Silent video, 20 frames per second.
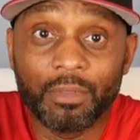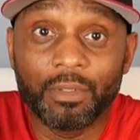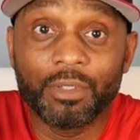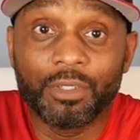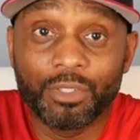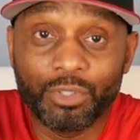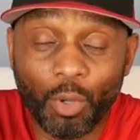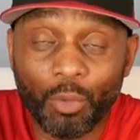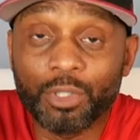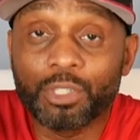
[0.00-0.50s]

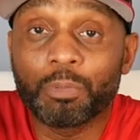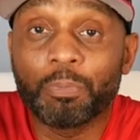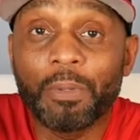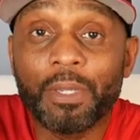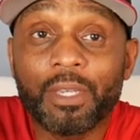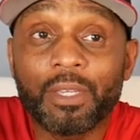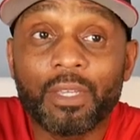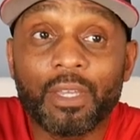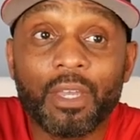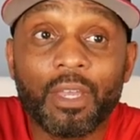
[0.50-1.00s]
So to
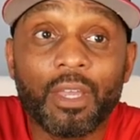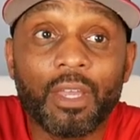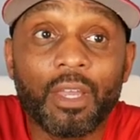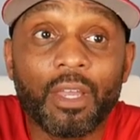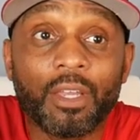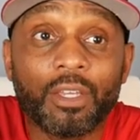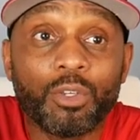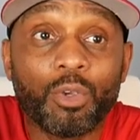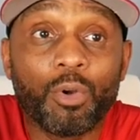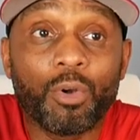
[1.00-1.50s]
speak,
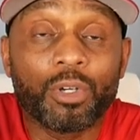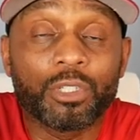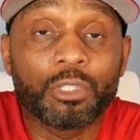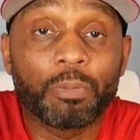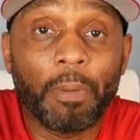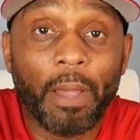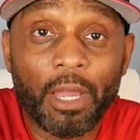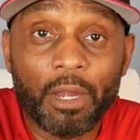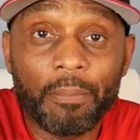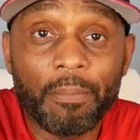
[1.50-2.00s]
you're
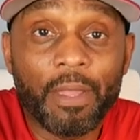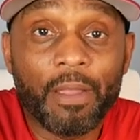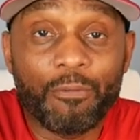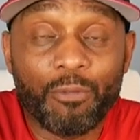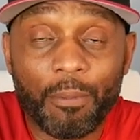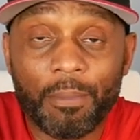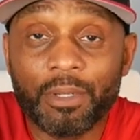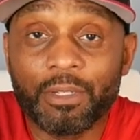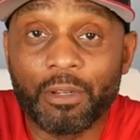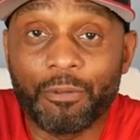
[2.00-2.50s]
Spider-Man
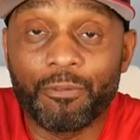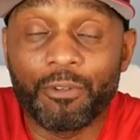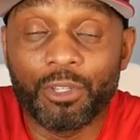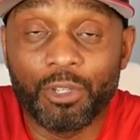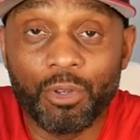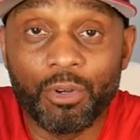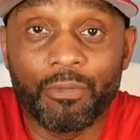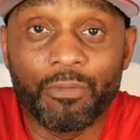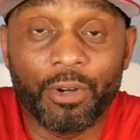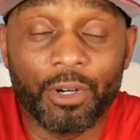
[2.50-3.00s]
from a
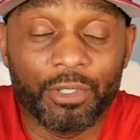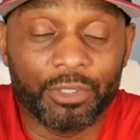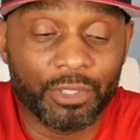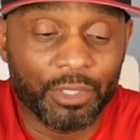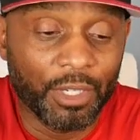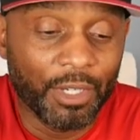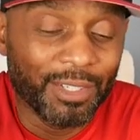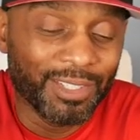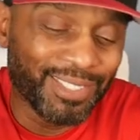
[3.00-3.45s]
different universe.